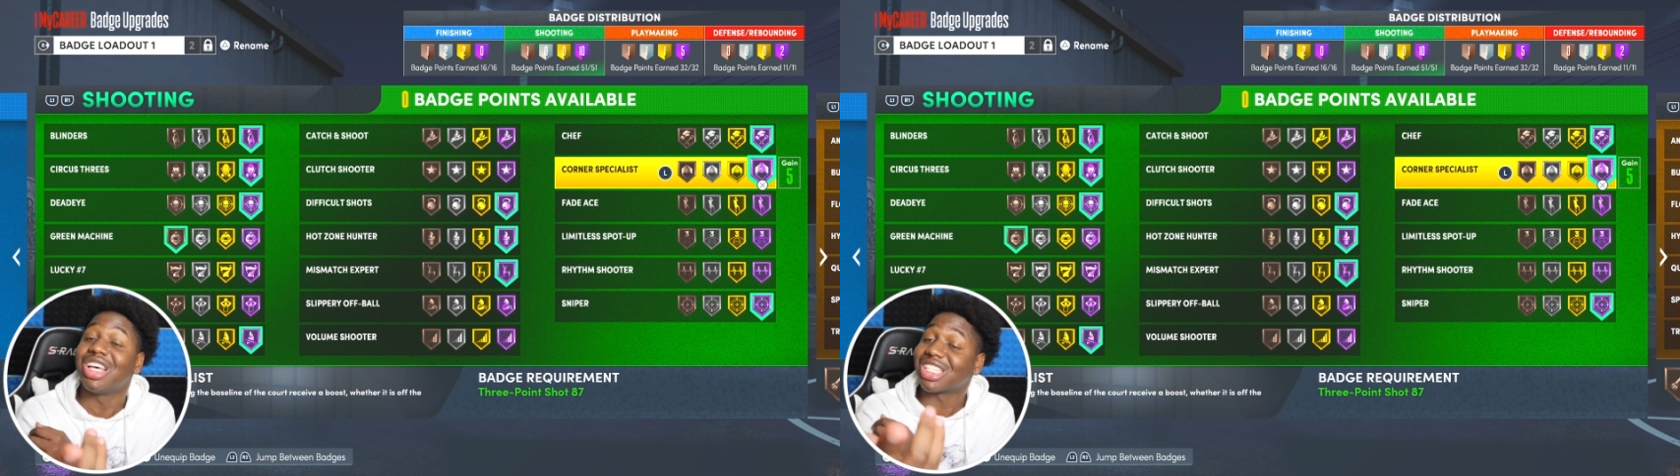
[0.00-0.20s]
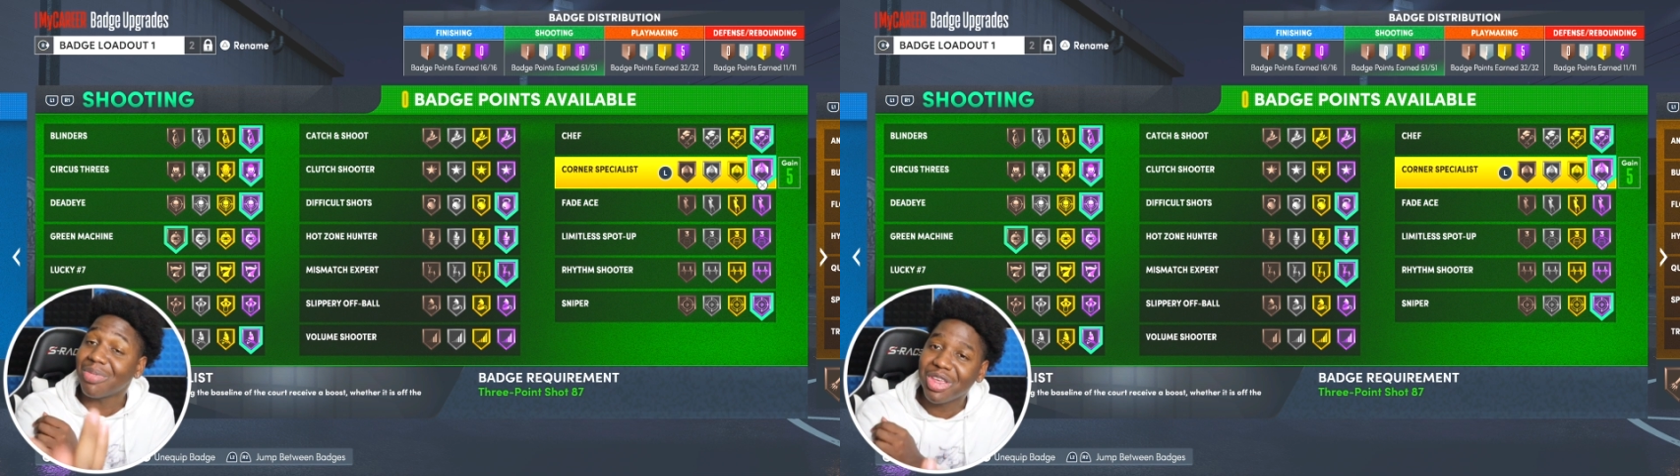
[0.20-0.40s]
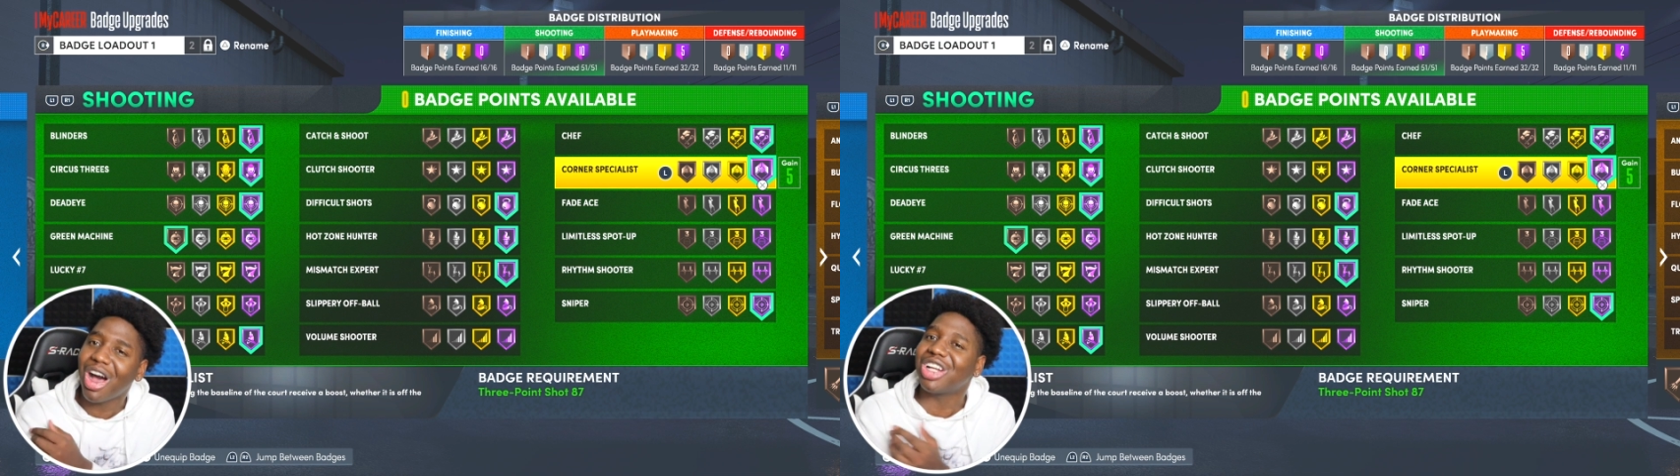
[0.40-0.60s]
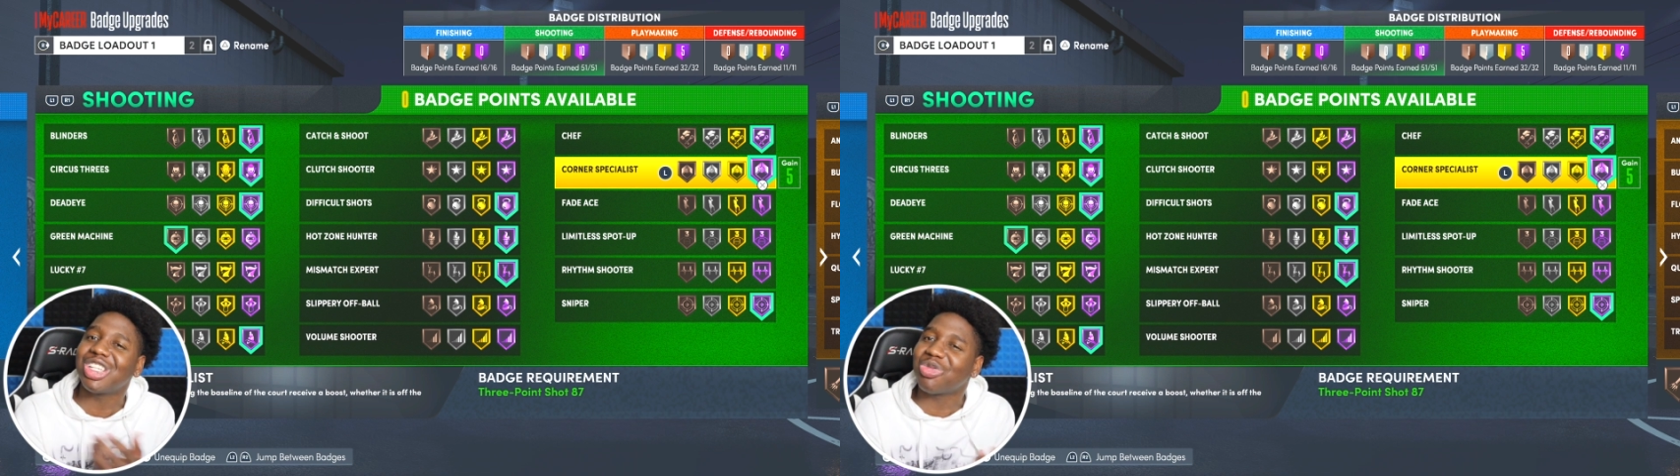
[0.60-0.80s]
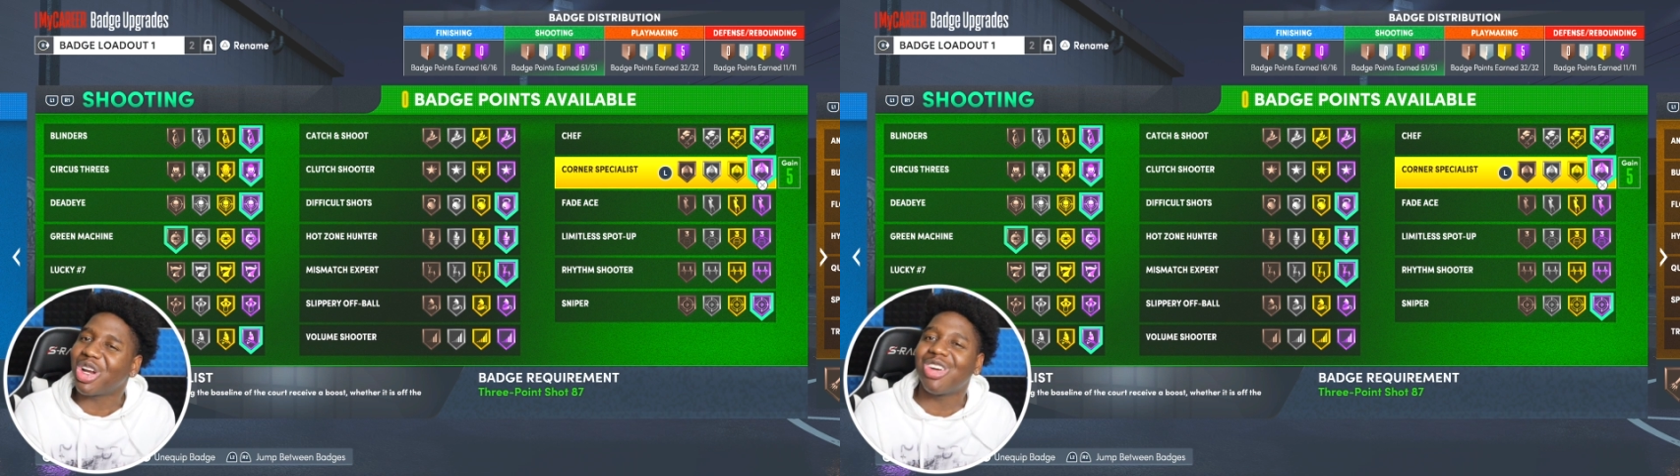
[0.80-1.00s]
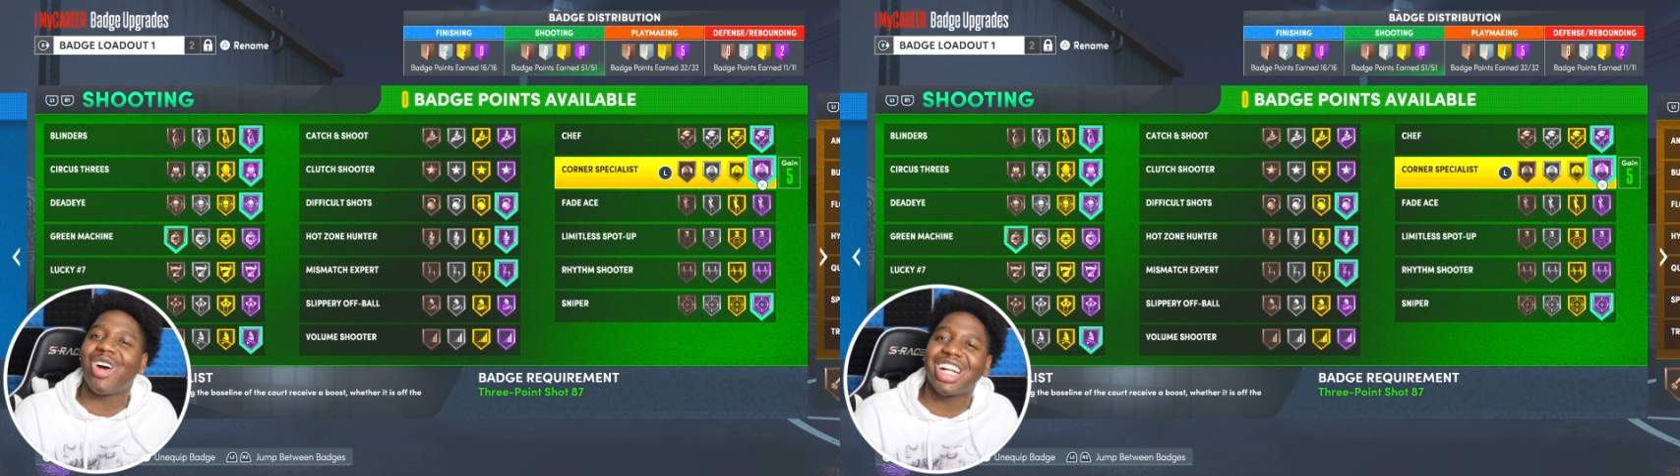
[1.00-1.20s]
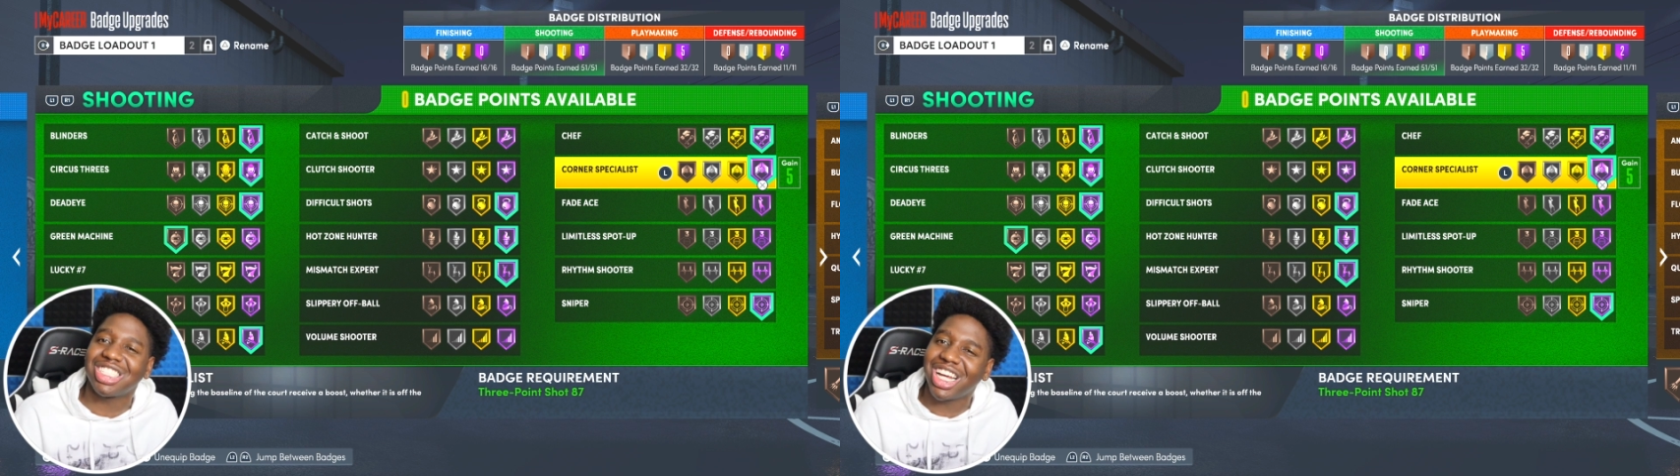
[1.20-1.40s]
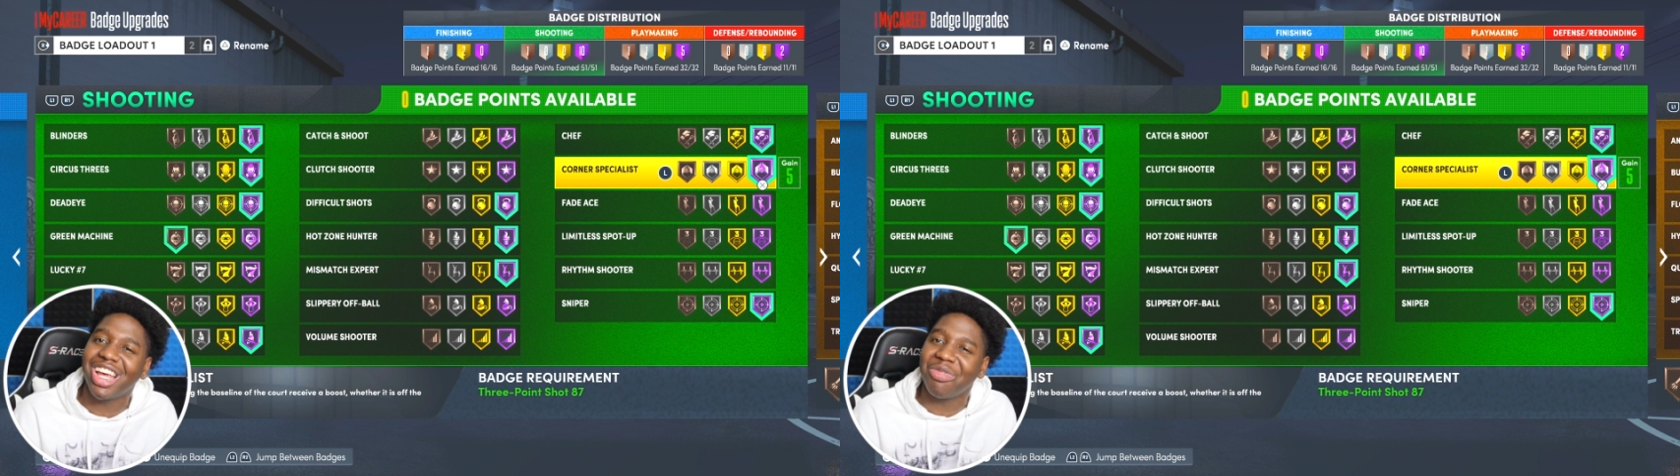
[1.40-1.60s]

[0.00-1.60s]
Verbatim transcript: Some of y'all just run and watch Jay